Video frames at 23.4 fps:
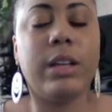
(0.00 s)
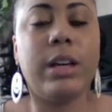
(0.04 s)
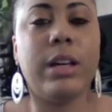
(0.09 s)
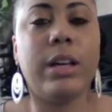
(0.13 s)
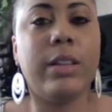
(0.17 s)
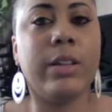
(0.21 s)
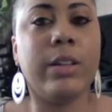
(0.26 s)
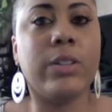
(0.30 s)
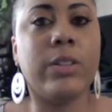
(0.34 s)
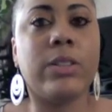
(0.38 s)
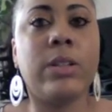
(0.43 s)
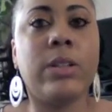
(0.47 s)

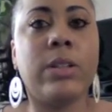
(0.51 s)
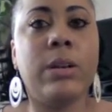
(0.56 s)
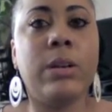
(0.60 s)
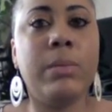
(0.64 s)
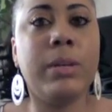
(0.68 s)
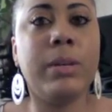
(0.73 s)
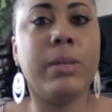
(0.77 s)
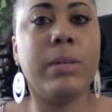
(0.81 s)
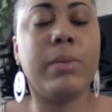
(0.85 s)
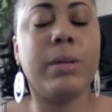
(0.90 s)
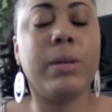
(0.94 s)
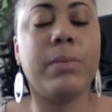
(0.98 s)
there's so
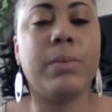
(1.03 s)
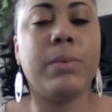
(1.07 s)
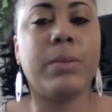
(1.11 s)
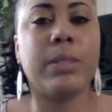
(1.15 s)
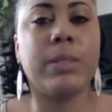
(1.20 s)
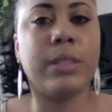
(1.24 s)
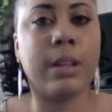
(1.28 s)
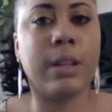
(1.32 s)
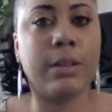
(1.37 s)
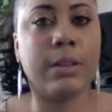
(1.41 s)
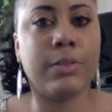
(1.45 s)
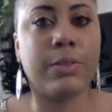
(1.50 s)
many people
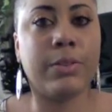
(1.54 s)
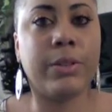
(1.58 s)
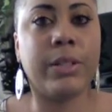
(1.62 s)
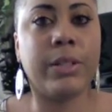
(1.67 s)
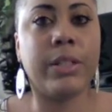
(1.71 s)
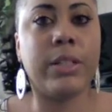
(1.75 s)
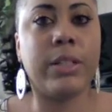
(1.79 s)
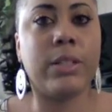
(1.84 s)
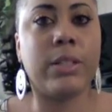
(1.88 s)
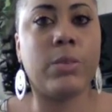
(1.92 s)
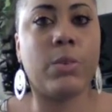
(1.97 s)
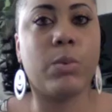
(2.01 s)
suffering
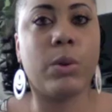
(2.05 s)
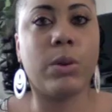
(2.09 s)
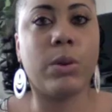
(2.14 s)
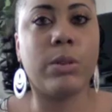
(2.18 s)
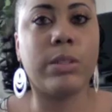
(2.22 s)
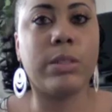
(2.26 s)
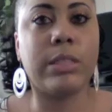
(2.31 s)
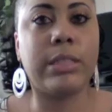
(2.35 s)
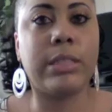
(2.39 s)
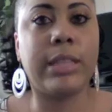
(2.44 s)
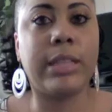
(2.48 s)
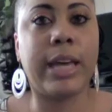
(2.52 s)
in this world
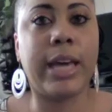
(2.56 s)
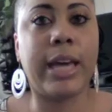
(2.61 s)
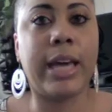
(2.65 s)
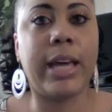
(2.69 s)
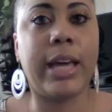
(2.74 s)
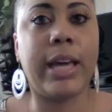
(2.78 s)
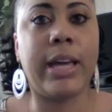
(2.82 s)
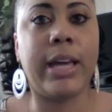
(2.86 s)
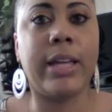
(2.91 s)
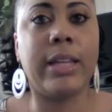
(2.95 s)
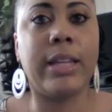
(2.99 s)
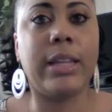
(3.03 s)

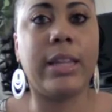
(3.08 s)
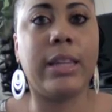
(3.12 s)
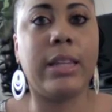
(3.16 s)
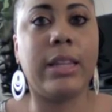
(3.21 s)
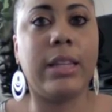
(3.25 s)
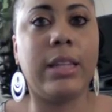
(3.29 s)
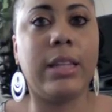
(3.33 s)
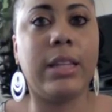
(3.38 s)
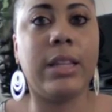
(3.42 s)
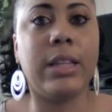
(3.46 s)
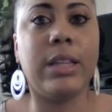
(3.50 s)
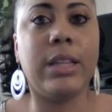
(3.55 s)
today, and
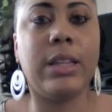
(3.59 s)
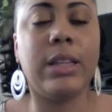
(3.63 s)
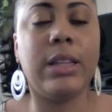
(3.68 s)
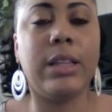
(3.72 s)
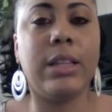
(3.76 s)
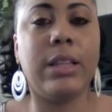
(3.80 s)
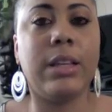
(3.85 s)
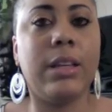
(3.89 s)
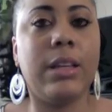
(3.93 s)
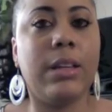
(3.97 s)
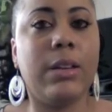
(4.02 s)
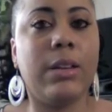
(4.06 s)

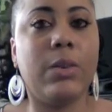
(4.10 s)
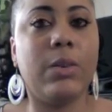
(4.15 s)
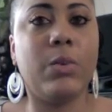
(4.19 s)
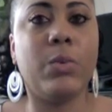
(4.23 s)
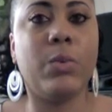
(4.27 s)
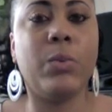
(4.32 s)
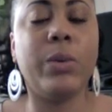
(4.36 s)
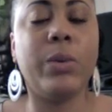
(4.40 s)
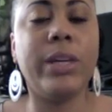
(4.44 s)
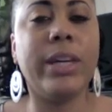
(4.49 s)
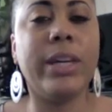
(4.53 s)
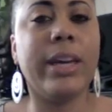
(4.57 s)

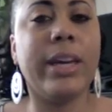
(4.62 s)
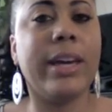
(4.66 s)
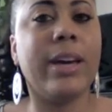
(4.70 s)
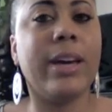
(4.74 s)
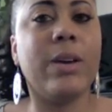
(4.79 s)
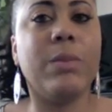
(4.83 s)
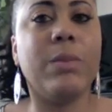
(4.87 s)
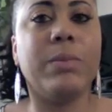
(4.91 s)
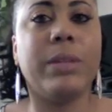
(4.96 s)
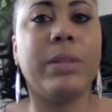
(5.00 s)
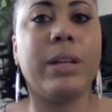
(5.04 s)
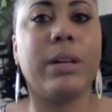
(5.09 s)
we can
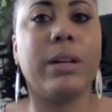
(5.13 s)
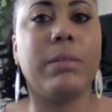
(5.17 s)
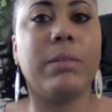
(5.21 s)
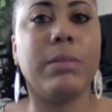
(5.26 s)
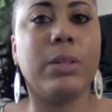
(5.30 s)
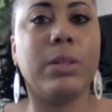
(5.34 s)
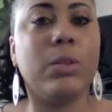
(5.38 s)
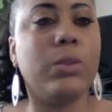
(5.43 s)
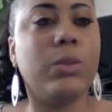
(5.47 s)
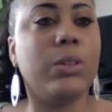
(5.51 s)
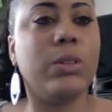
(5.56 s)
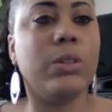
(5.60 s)
help them.
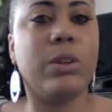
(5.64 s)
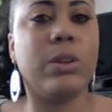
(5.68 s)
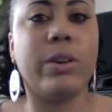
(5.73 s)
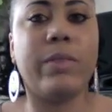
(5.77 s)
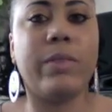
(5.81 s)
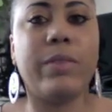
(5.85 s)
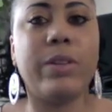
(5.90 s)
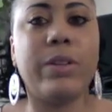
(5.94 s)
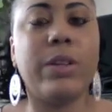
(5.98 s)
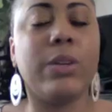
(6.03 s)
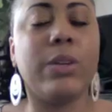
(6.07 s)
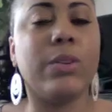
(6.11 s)
You know,
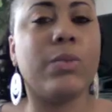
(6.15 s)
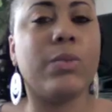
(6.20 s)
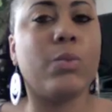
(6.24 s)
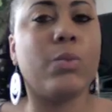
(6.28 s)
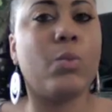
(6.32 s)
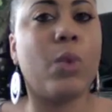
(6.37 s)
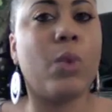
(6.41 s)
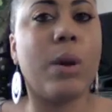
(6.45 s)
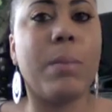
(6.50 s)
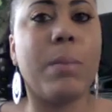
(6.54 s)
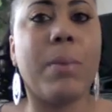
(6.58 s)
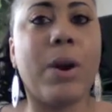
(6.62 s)
if
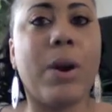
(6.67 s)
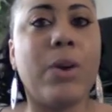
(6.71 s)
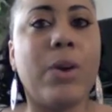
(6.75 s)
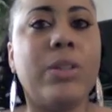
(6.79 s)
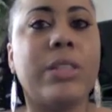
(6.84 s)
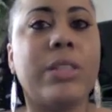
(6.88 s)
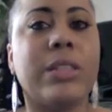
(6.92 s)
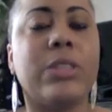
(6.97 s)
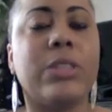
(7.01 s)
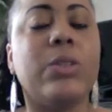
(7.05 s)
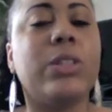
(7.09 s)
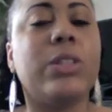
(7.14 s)
one
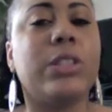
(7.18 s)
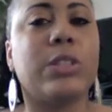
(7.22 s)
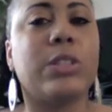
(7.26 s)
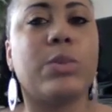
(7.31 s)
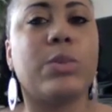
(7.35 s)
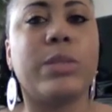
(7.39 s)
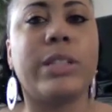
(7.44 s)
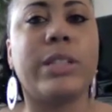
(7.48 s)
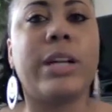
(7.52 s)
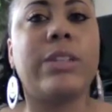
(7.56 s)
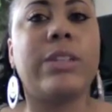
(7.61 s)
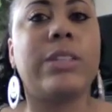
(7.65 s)
person, you could just
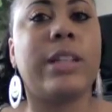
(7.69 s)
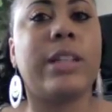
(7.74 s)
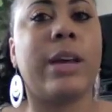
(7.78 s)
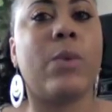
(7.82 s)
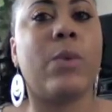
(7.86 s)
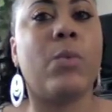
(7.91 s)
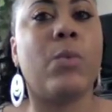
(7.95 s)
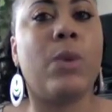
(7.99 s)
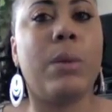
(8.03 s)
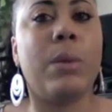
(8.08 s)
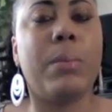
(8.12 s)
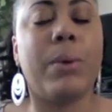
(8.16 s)
reach out to
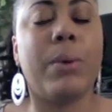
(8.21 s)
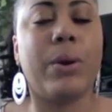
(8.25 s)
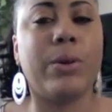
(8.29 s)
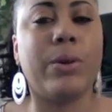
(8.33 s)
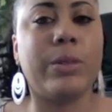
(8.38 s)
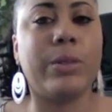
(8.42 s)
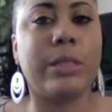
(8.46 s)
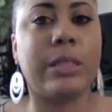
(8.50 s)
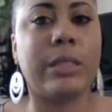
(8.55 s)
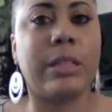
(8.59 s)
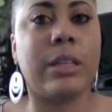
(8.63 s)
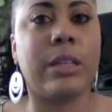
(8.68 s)
that one
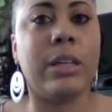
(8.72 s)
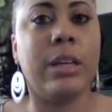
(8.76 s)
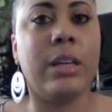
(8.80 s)
person